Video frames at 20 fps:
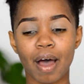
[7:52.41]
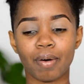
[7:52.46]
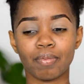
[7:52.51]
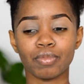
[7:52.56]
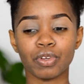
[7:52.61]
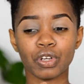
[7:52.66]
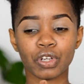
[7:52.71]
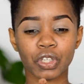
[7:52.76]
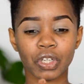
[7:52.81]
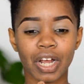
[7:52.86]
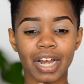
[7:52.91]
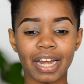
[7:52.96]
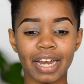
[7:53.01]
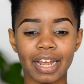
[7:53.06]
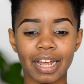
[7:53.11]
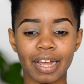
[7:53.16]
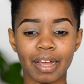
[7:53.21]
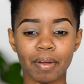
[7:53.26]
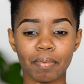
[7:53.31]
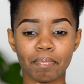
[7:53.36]

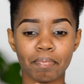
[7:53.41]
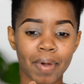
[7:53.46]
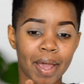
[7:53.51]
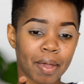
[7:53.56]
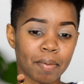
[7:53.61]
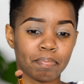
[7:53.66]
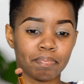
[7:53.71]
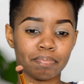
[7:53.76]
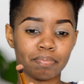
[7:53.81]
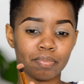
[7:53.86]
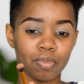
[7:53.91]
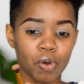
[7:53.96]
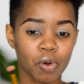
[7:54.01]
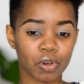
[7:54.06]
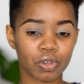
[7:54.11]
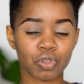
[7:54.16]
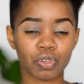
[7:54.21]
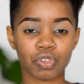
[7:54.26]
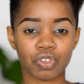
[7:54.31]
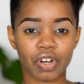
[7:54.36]
Usually my
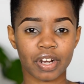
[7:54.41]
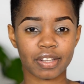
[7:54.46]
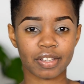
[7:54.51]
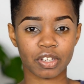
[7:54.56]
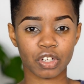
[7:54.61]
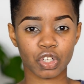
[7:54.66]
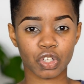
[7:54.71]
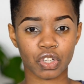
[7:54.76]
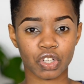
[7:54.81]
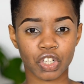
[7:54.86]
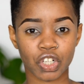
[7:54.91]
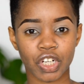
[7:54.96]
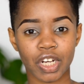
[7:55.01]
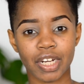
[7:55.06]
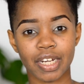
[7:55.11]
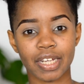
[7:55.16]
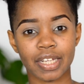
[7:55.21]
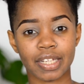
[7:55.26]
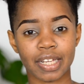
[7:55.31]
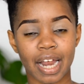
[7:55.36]
go-to transition
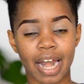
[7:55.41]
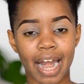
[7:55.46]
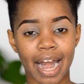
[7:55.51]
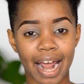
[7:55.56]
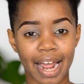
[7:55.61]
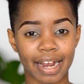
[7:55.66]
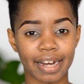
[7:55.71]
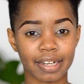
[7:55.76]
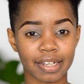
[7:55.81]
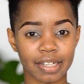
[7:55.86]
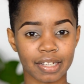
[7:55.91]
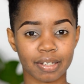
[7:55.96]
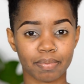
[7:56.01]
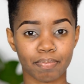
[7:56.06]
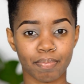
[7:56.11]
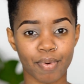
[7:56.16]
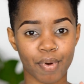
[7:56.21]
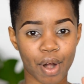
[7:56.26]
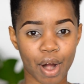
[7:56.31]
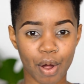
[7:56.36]
shade is a
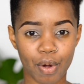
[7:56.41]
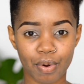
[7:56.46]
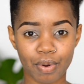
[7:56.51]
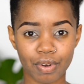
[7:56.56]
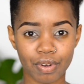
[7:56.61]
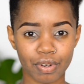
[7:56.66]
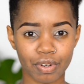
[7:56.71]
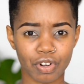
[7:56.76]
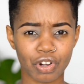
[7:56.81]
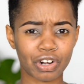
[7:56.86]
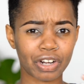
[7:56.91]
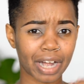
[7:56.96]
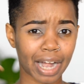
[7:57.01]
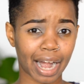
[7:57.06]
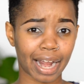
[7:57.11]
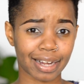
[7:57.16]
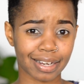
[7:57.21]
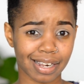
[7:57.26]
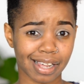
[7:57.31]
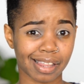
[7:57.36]
light brown, not
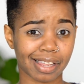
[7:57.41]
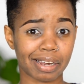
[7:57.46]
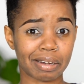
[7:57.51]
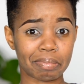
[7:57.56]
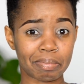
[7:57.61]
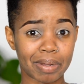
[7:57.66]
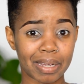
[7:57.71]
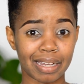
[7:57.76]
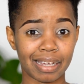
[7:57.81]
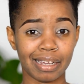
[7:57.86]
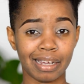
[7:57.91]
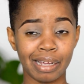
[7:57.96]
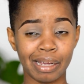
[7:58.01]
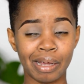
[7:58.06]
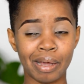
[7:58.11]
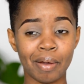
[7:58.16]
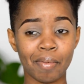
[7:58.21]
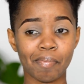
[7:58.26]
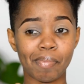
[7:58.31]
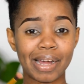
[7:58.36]
lighter than
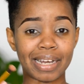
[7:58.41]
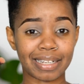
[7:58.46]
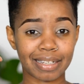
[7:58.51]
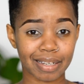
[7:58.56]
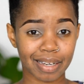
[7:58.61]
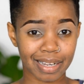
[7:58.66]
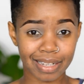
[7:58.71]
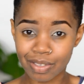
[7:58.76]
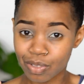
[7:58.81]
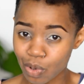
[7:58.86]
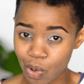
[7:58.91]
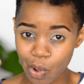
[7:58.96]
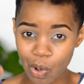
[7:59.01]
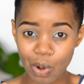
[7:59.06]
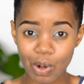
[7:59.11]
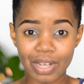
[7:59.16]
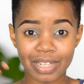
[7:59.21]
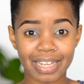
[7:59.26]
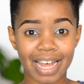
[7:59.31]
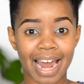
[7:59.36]
me, but it's
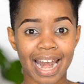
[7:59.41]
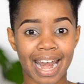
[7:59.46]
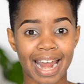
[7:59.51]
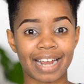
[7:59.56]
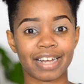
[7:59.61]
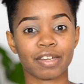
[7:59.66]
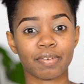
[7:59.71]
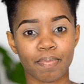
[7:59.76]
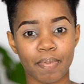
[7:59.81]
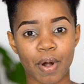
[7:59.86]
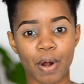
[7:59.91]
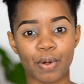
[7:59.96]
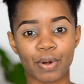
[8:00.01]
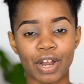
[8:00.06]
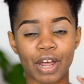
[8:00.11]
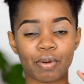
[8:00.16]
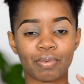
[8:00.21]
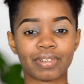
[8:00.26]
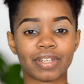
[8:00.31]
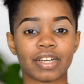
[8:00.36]
always a light
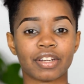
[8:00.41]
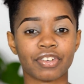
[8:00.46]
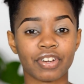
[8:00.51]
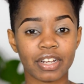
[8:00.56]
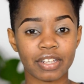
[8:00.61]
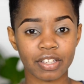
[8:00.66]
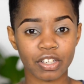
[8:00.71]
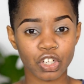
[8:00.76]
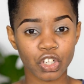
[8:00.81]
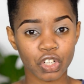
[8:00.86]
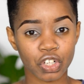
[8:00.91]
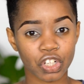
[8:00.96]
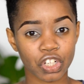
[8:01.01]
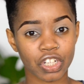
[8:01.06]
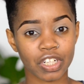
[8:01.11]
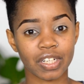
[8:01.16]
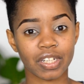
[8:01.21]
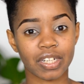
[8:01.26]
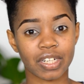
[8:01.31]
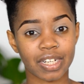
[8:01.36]
brown. And what a transition
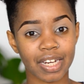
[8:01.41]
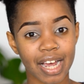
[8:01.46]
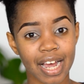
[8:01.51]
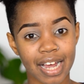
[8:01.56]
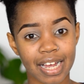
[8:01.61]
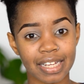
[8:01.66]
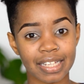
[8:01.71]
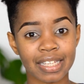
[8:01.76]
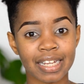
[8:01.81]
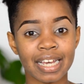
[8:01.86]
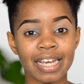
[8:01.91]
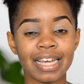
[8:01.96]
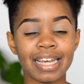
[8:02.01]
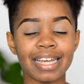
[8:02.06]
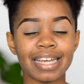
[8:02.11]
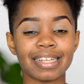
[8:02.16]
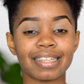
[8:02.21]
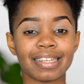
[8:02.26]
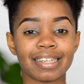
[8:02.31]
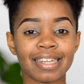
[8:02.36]
shade does
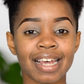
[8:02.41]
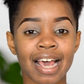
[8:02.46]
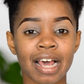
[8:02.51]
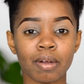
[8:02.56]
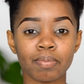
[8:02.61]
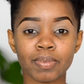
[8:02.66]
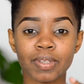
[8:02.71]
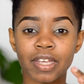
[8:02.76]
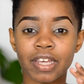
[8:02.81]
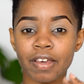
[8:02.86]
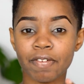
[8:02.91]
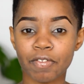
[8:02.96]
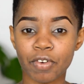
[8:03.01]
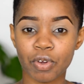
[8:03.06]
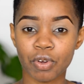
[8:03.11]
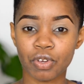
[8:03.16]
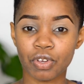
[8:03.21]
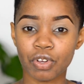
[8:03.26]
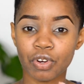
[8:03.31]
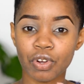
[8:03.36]
is it helps give
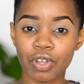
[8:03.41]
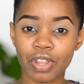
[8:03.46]
you, you know,